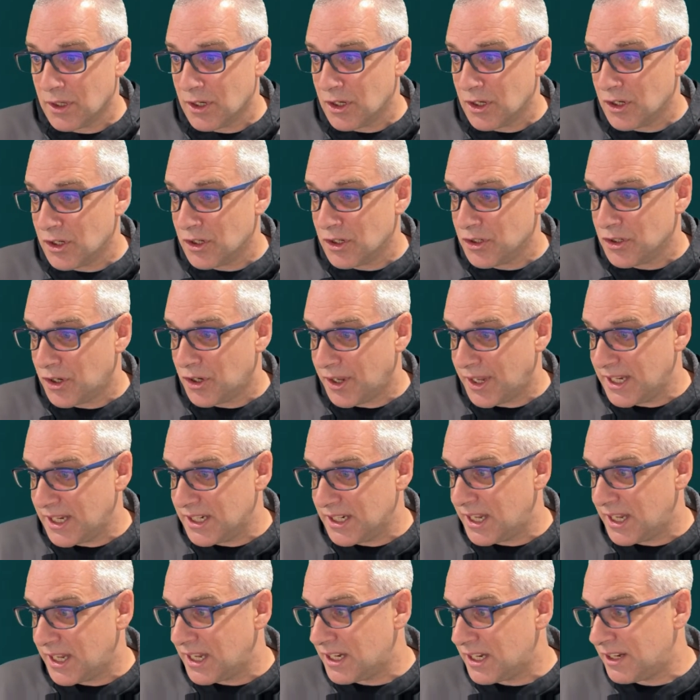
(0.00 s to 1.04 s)
So these are
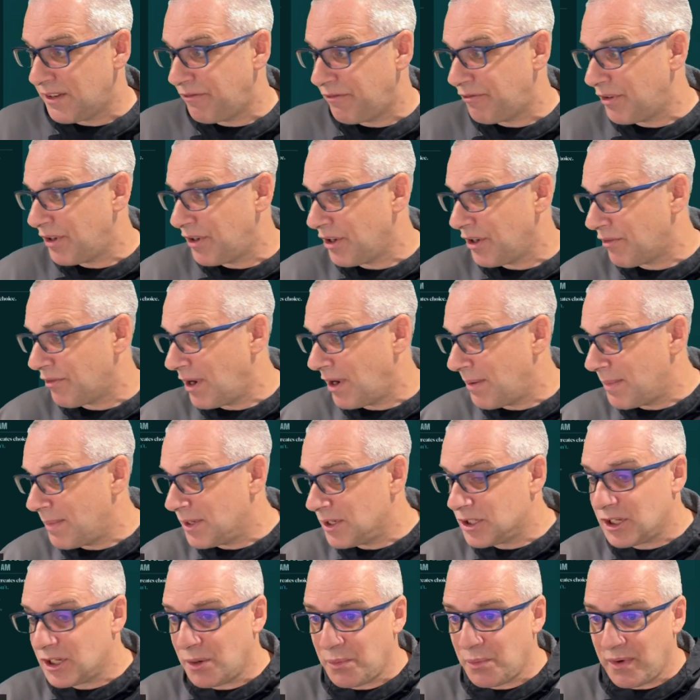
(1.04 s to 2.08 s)
the different
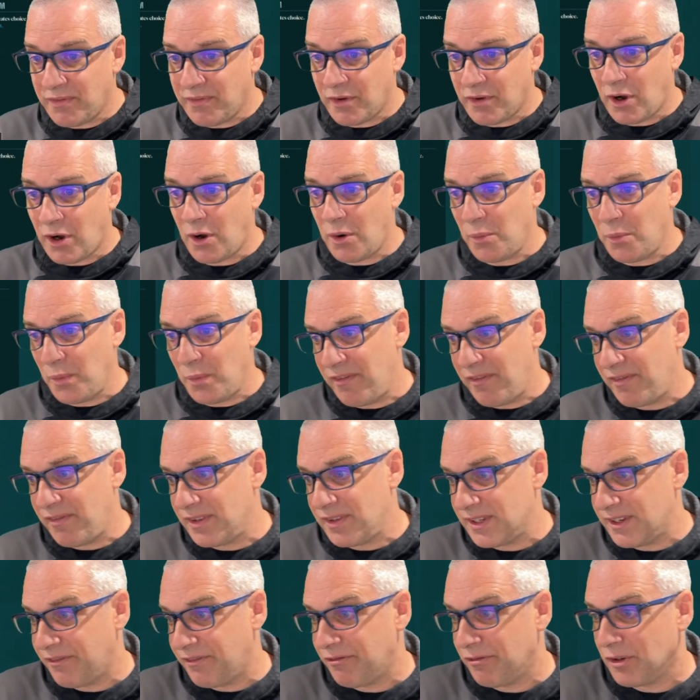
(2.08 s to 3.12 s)
agreements that we've got with
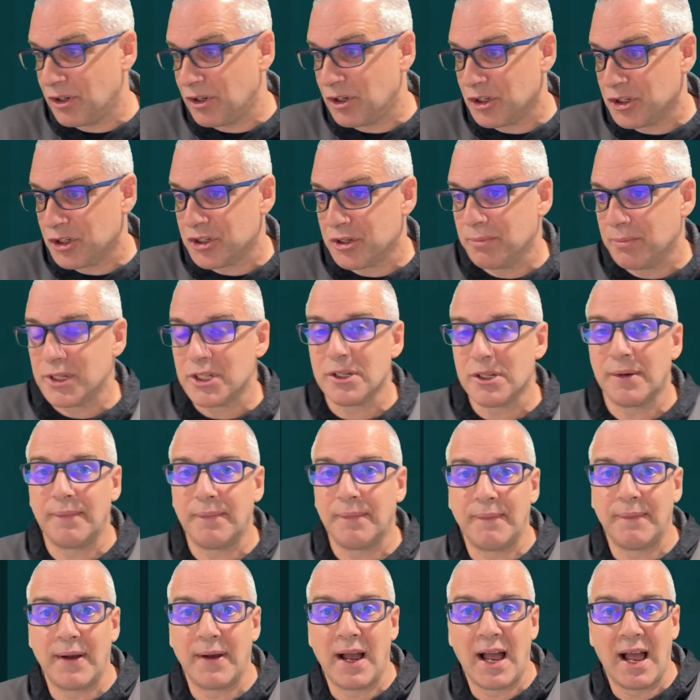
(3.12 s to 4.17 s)
different customers.
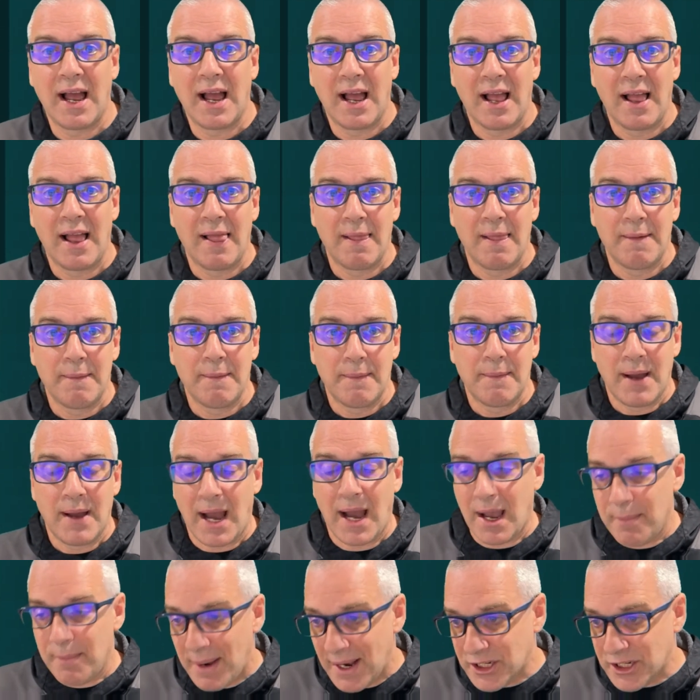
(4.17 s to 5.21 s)
I
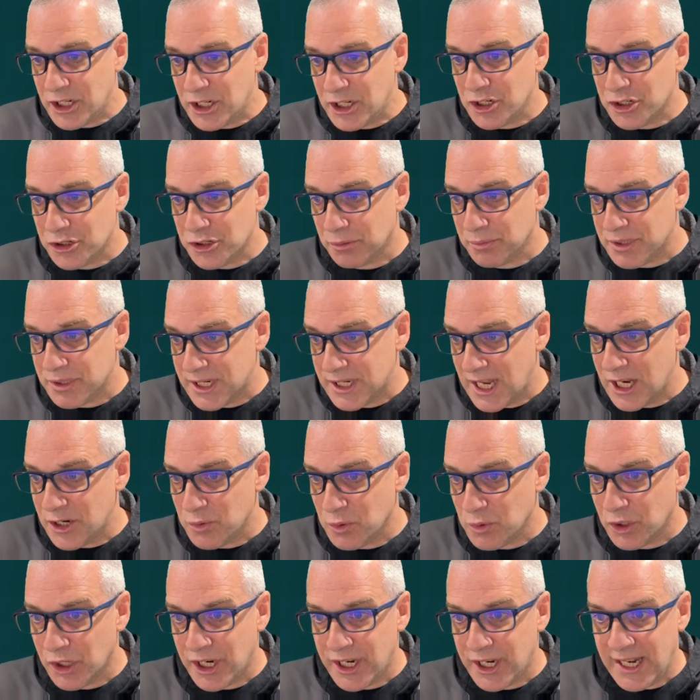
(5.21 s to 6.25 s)
imagine at some stage we're
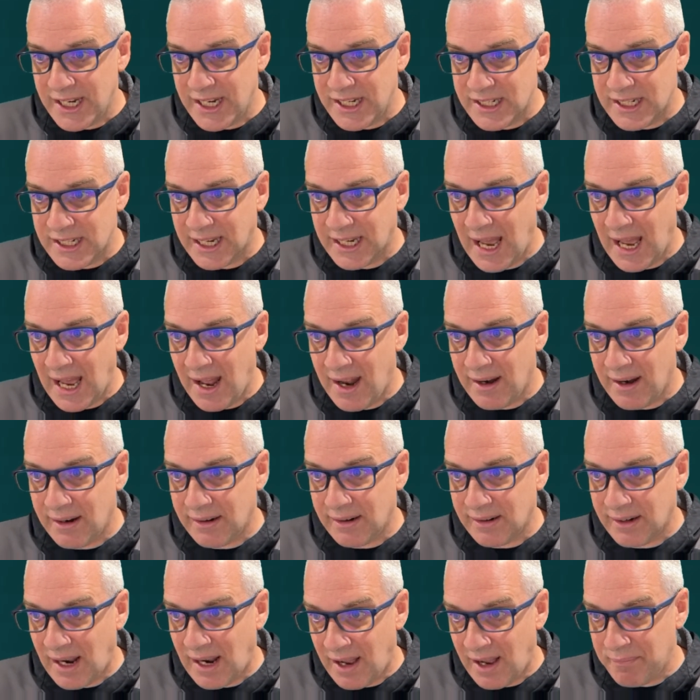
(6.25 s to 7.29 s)
going to need to get,
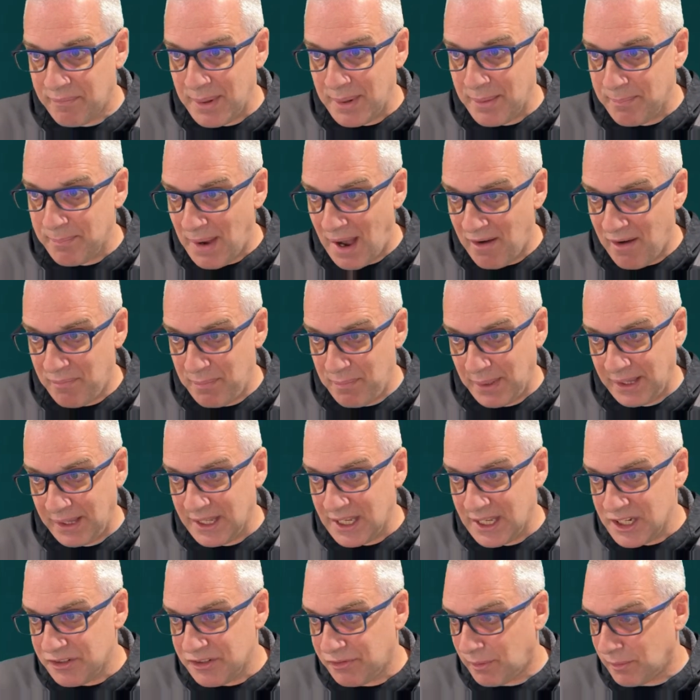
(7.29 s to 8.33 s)
I've built
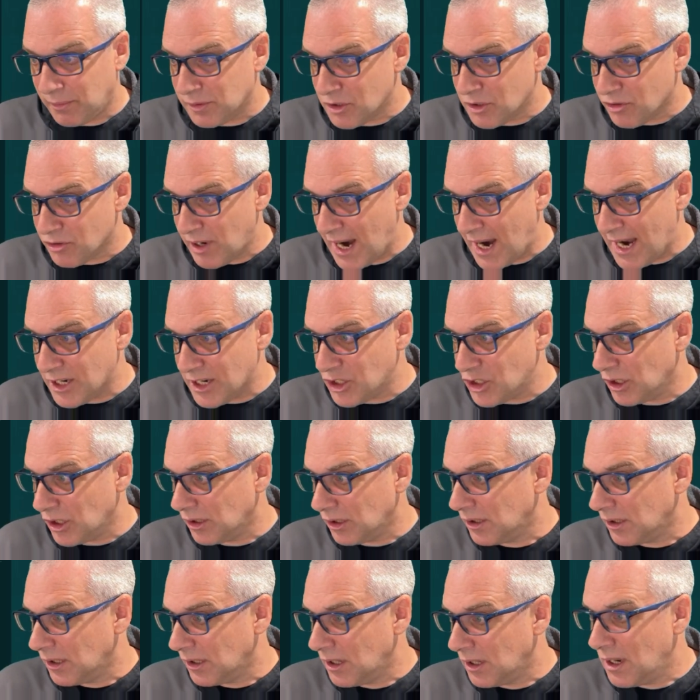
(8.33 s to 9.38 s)
this from scratch.
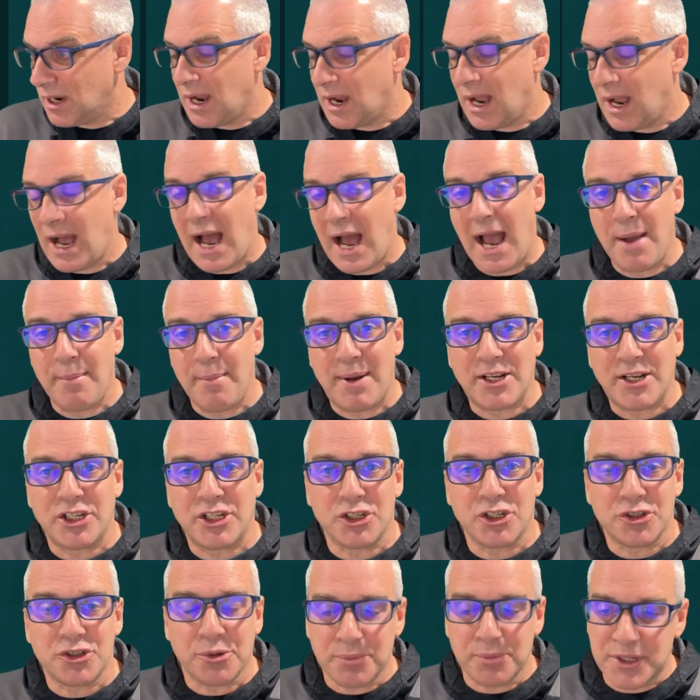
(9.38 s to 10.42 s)
I imagine at
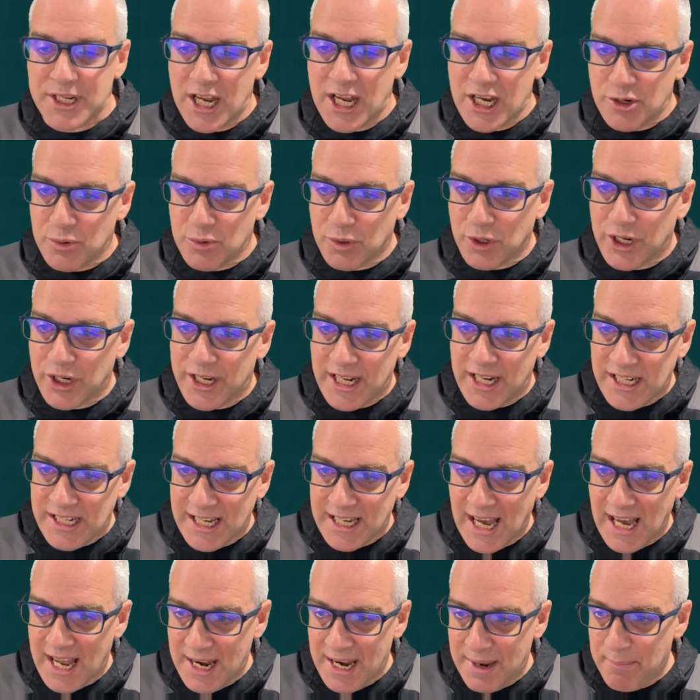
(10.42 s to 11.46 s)
some stage we're going to need to
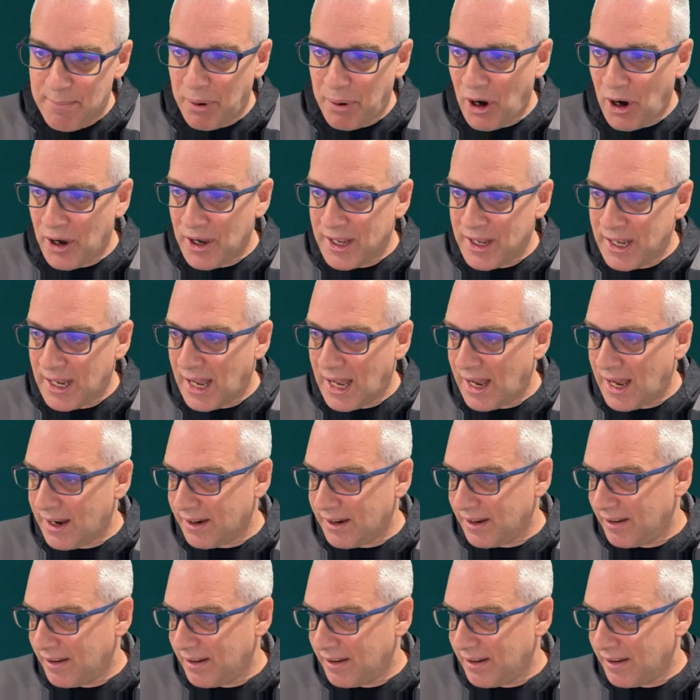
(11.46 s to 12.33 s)
get an import in that.